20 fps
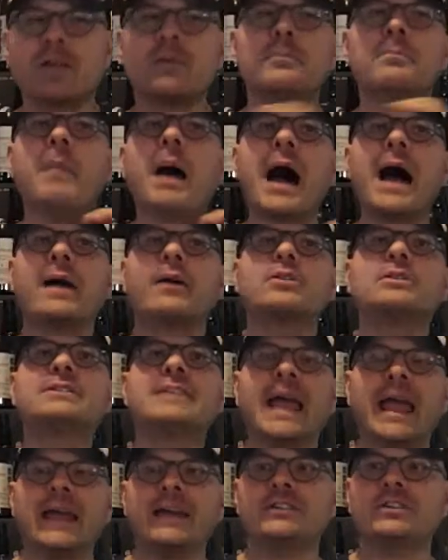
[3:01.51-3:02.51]
a mild,
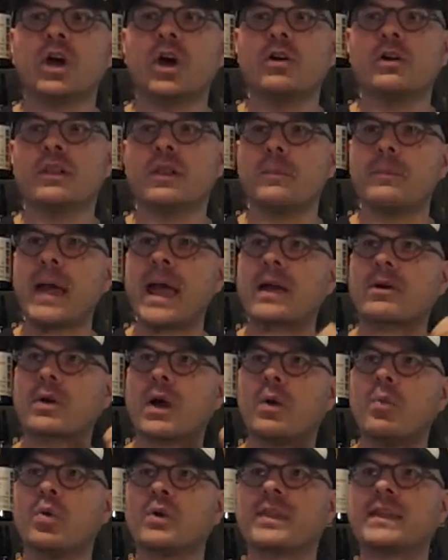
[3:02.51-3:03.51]
dank tone in the
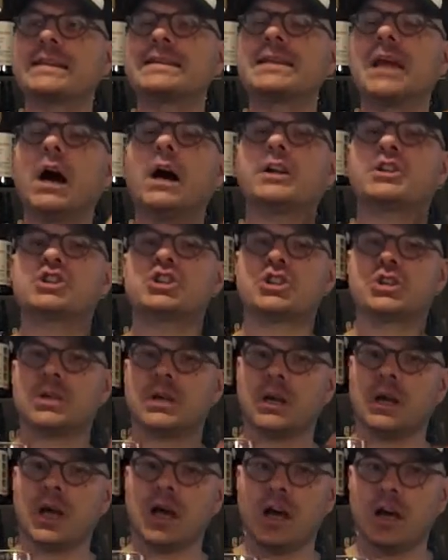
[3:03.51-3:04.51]
background with a touch
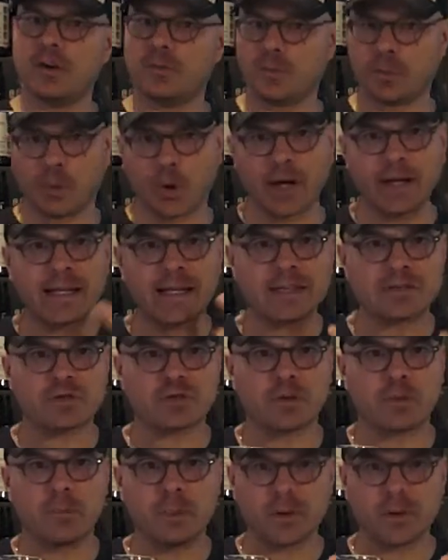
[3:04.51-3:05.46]
of bready sort of